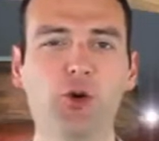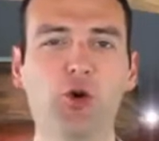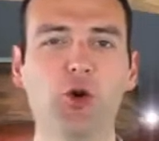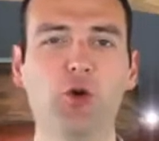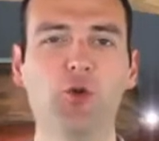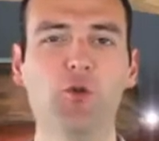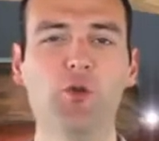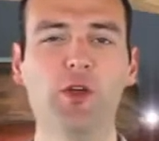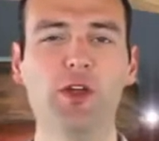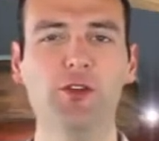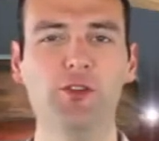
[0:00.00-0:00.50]

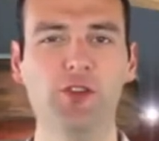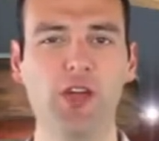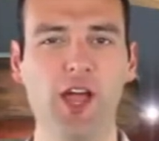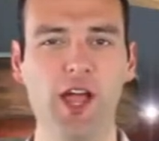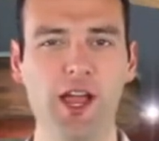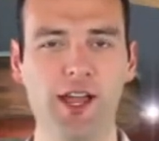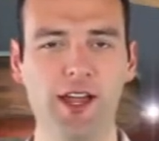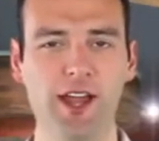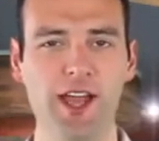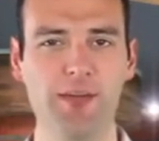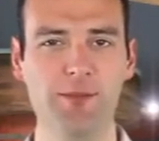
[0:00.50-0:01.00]
career
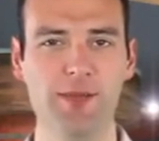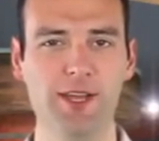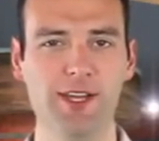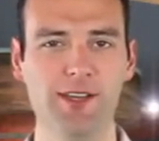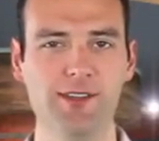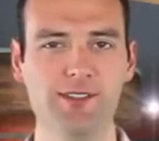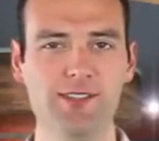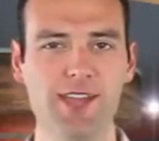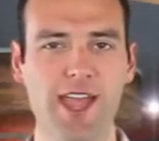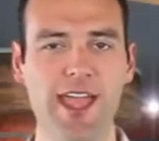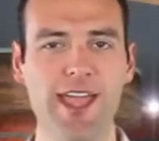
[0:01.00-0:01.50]

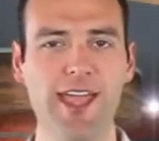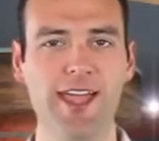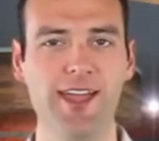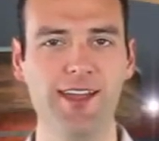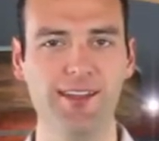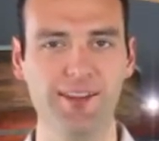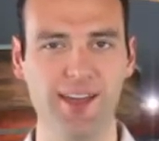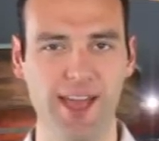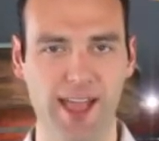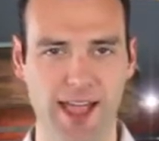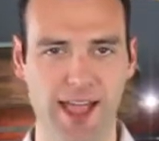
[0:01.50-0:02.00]
dynamics
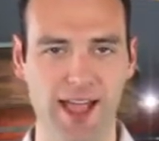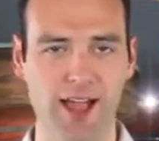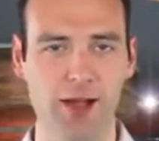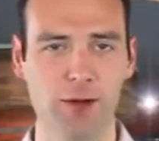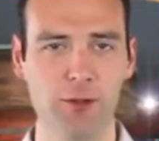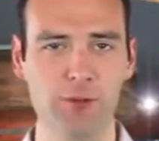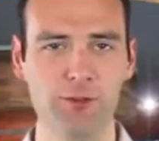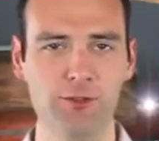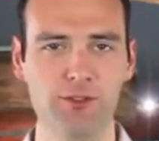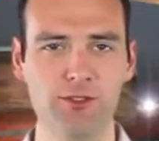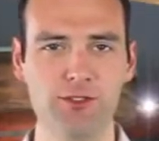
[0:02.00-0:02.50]
and
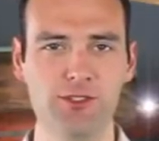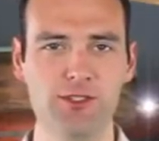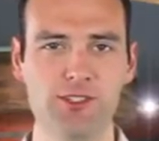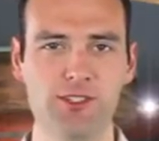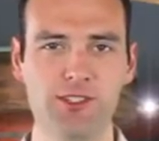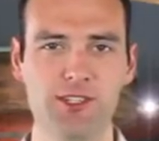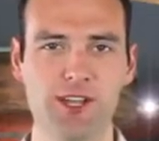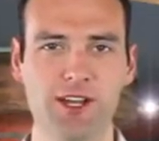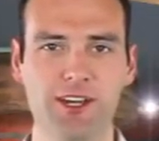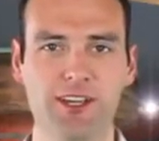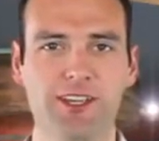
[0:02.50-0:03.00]
how to
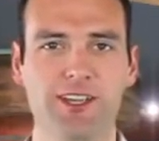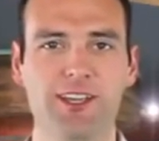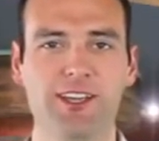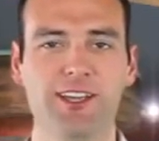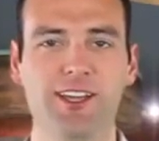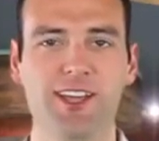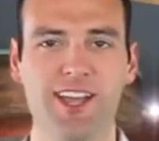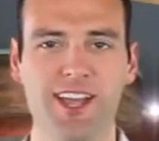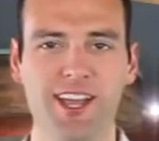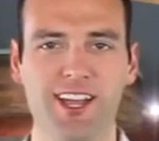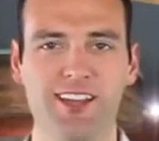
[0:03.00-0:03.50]

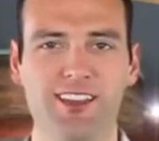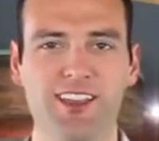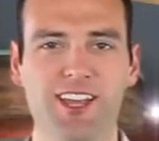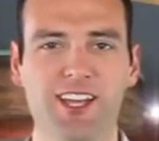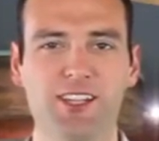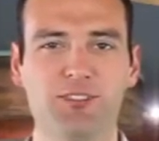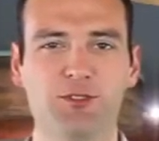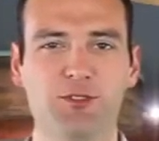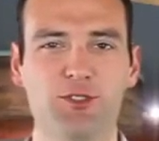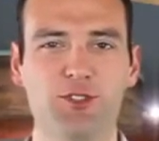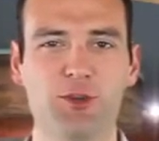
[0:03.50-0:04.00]
study.
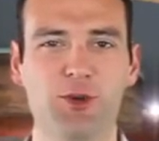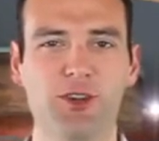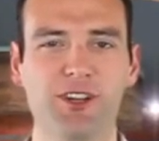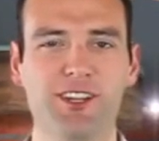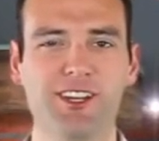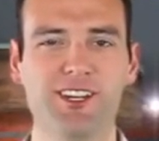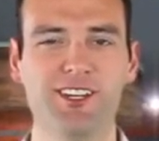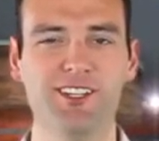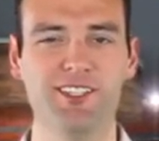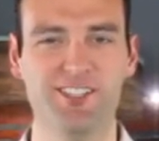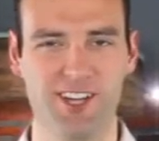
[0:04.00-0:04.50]
Thanks for
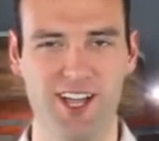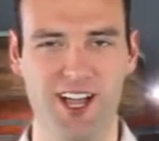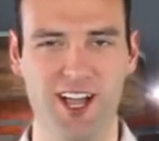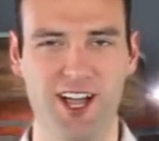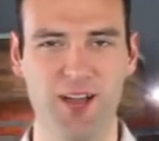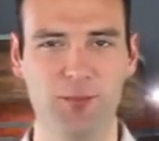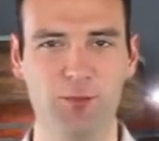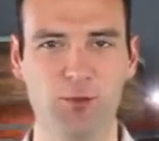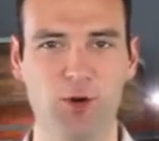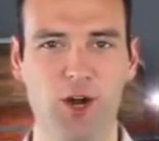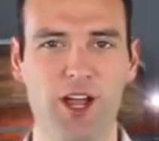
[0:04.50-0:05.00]
joining us.
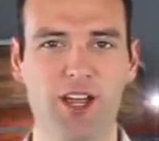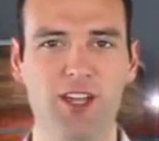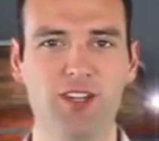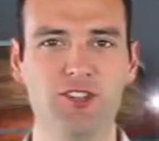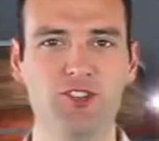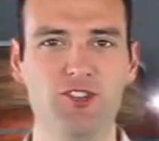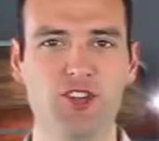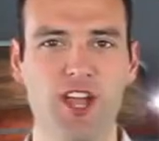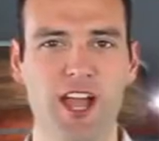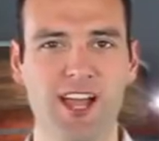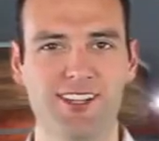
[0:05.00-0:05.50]
I'm
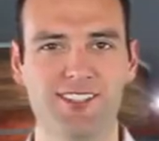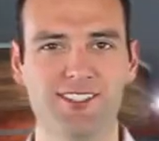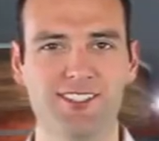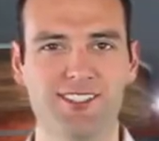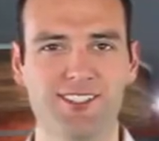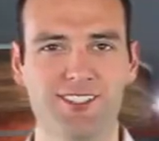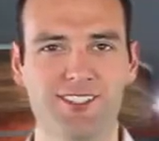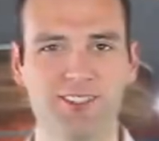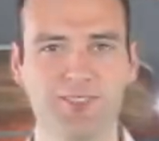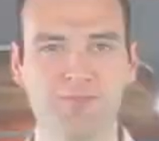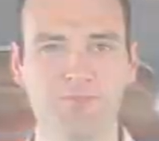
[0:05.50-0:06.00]
Ryan
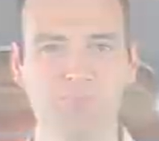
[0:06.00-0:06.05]
Jackson.